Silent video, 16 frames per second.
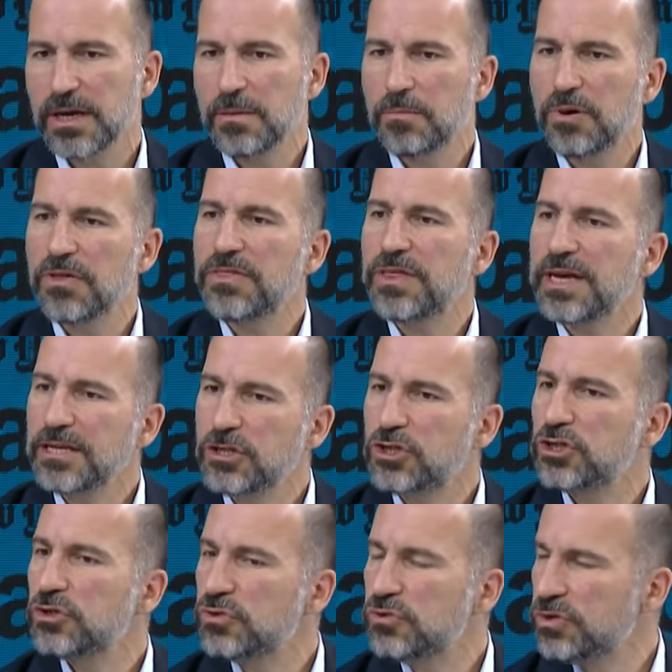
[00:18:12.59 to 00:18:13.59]
but they
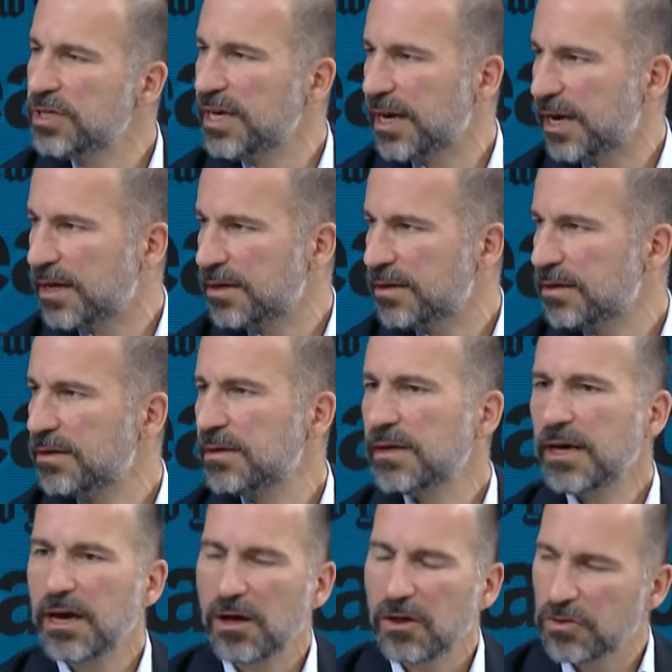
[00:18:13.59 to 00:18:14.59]
do get
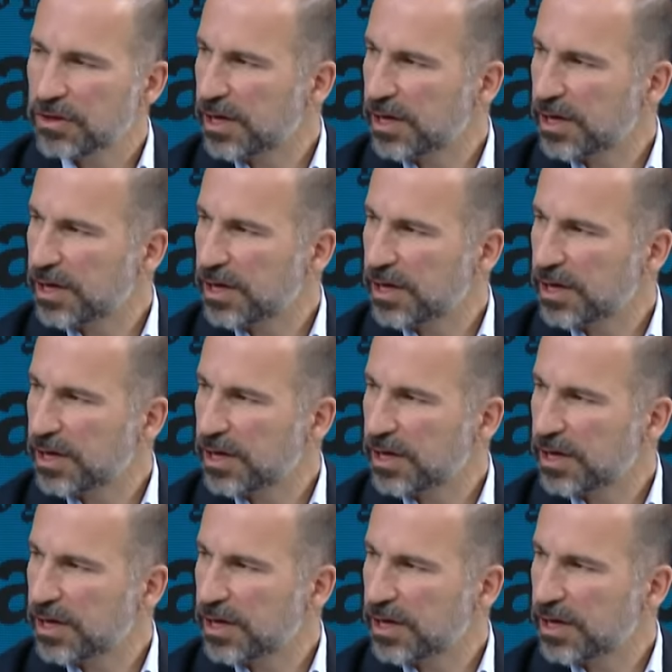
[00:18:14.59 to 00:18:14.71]
health